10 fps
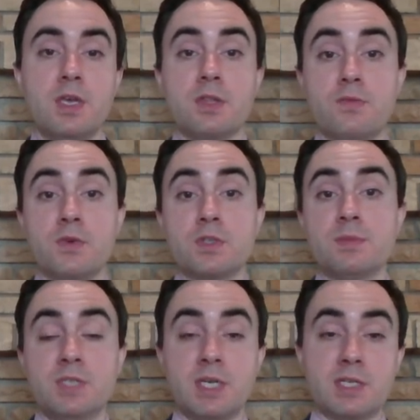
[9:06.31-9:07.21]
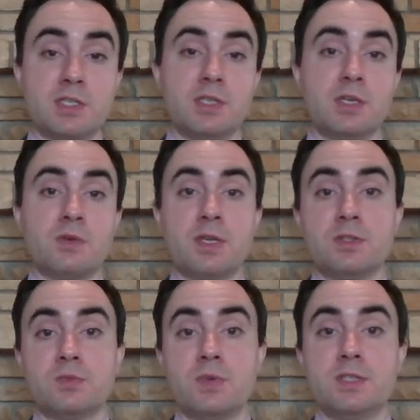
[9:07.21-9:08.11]
The first objection that Aquinas
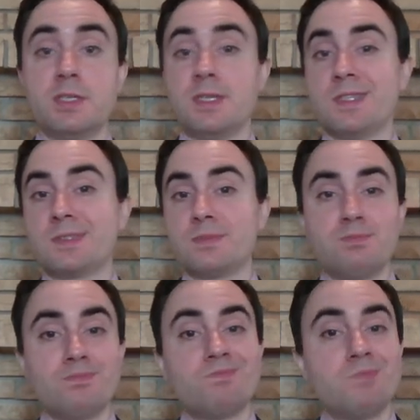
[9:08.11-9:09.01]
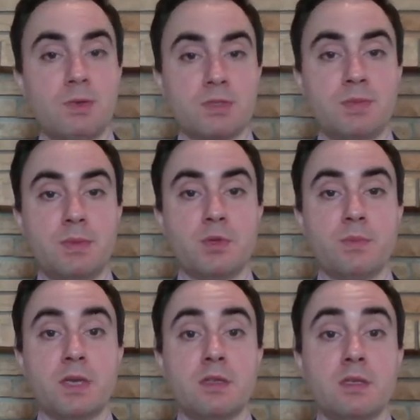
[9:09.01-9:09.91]
is raising is maybe some people don't
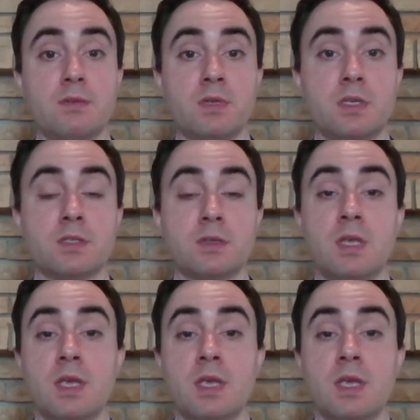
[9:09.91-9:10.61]
buy that definition.